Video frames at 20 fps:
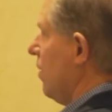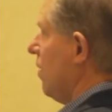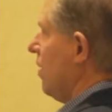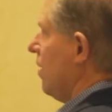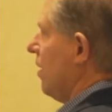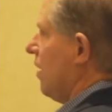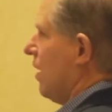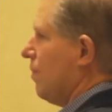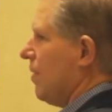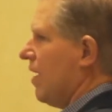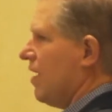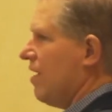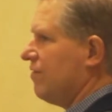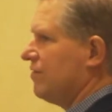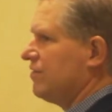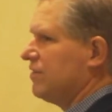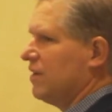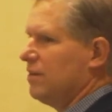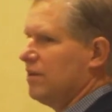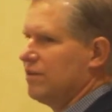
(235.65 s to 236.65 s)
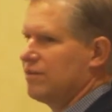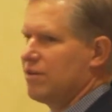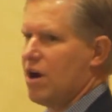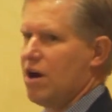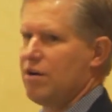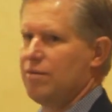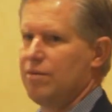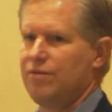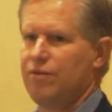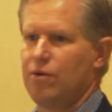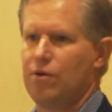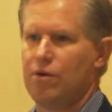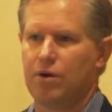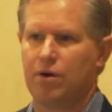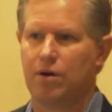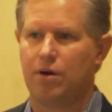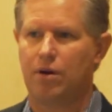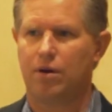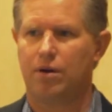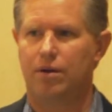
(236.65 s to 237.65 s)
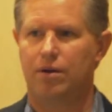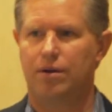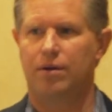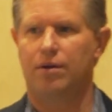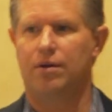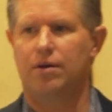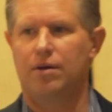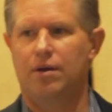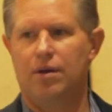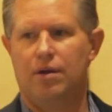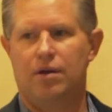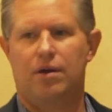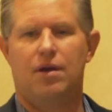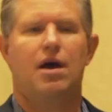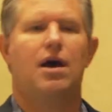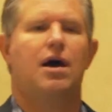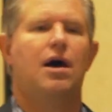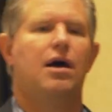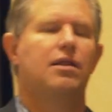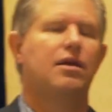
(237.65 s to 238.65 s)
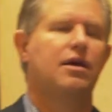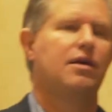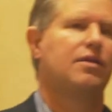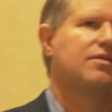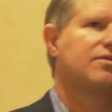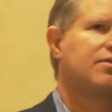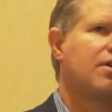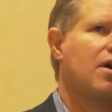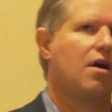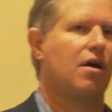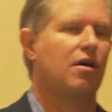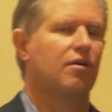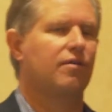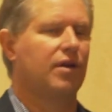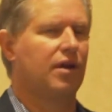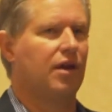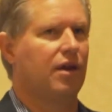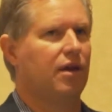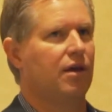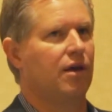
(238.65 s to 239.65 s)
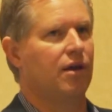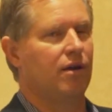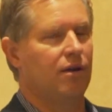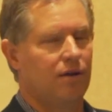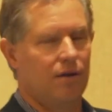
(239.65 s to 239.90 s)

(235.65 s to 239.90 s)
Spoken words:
Anybody ever seen this curve before? Golly, this curve again.